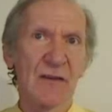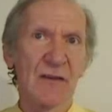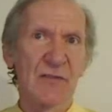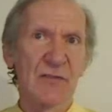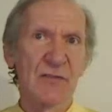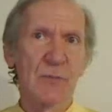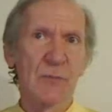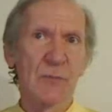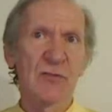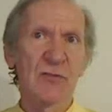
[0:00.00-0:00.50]

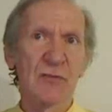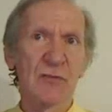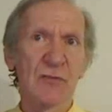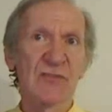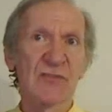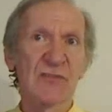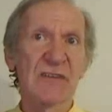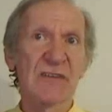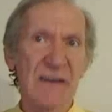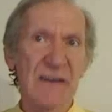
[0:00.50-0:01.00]
Some
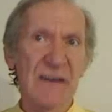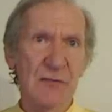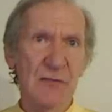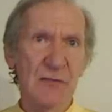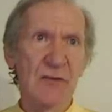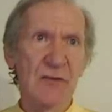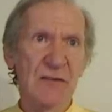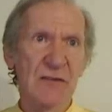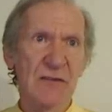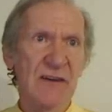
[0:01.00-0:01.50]
students like
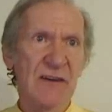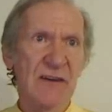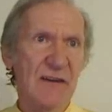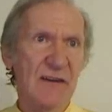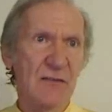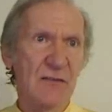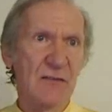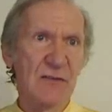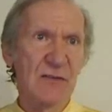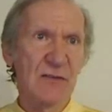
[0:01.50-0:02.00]
to
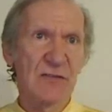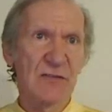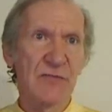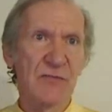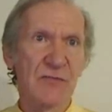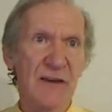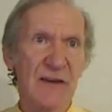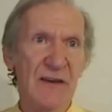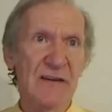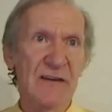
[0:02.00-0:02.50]
interact with the
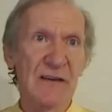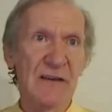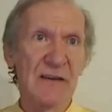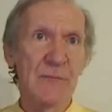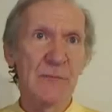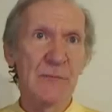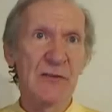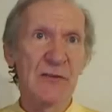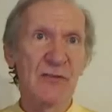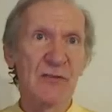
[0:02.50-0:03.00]
fire
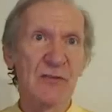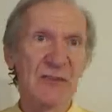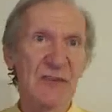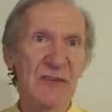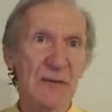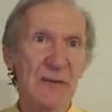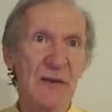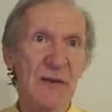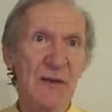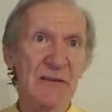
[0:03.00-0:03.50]
element or
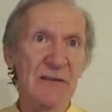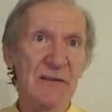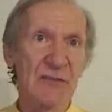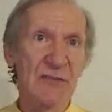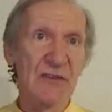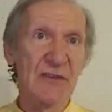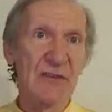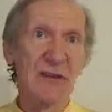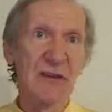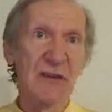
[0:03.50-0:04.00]

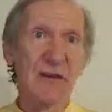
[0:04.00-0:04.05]
salamanders,